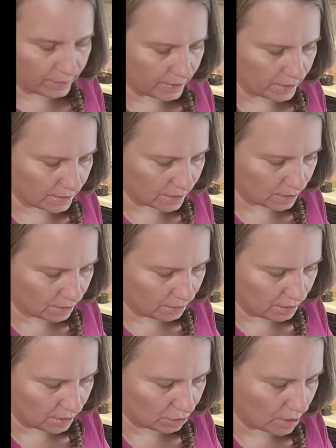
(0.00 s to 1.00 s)
but it's gonna
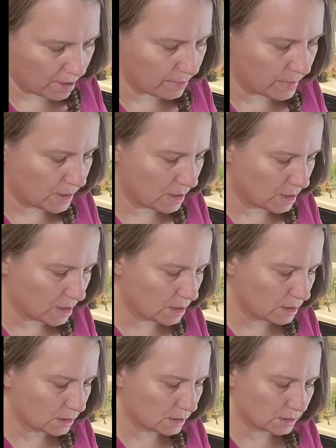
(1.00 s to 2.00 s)
drive me
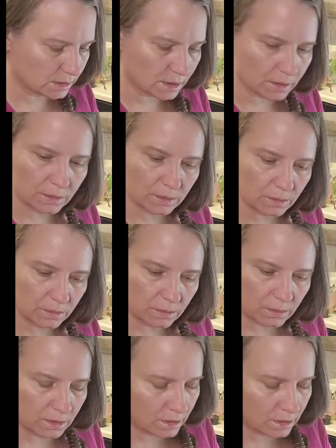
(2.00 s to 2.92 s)
nuts, so